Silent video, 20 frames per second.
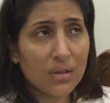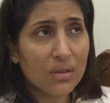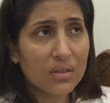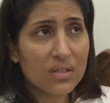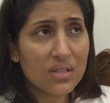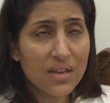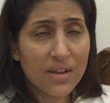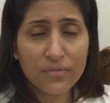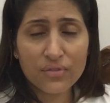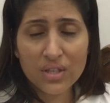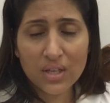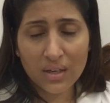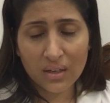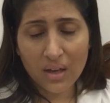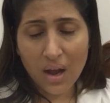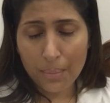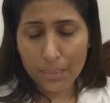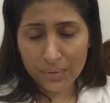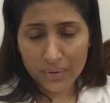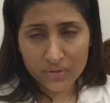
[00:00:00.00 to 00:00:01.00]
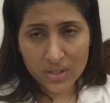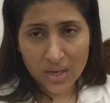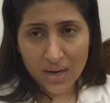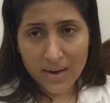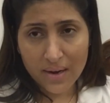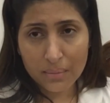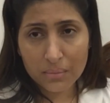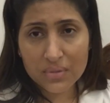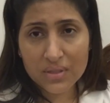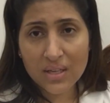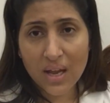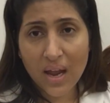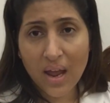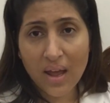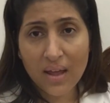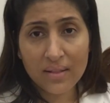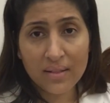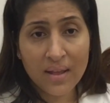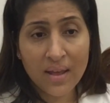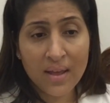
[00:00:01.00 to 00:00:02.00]
sniffed it a couple of times
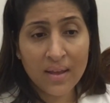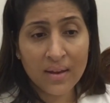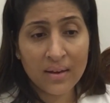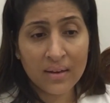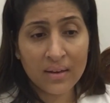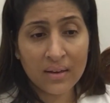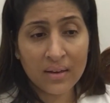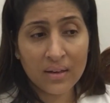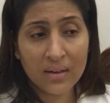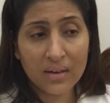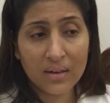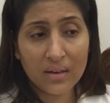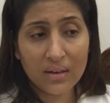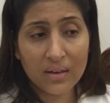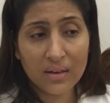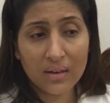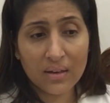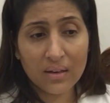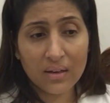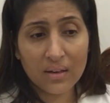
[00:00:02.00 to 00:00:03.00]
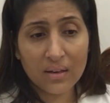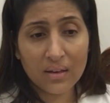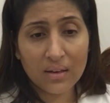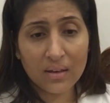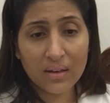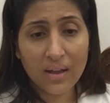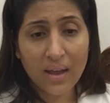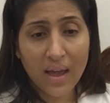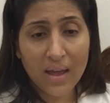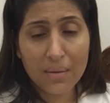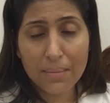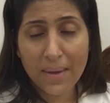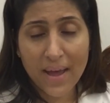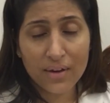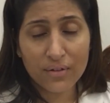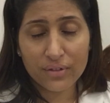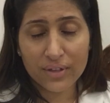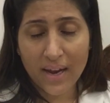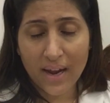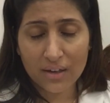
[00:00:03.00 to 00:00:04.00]
and then had a
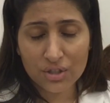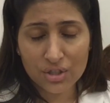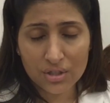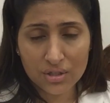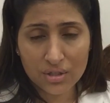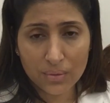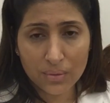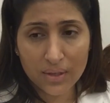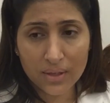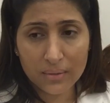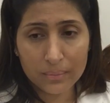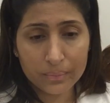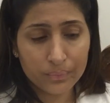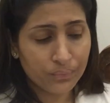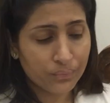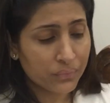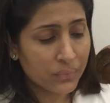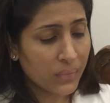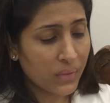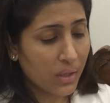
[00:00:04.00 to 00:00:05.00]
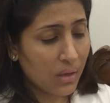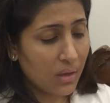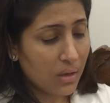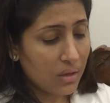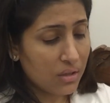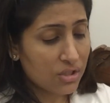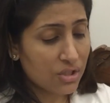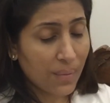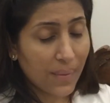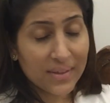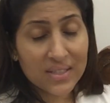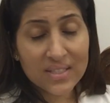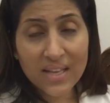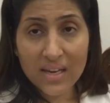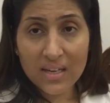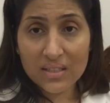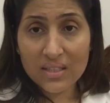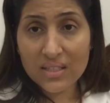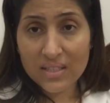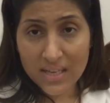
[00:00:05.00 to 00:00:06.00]
bad reaction to it. So I
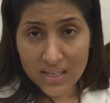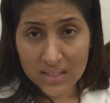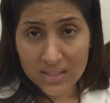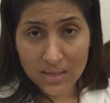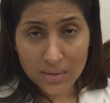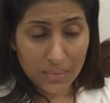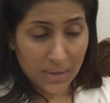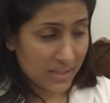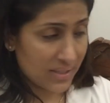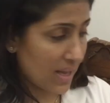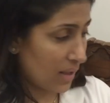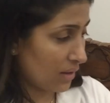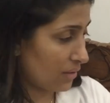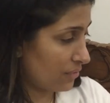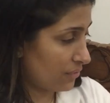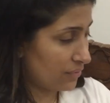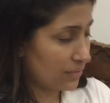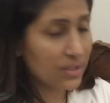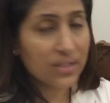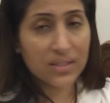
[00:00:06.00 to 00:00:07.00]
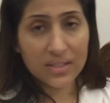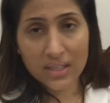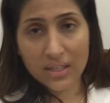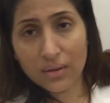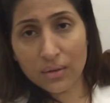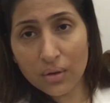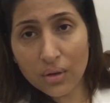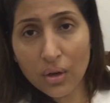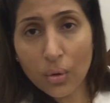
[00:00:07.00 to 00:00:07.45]
decided to taste it myself to see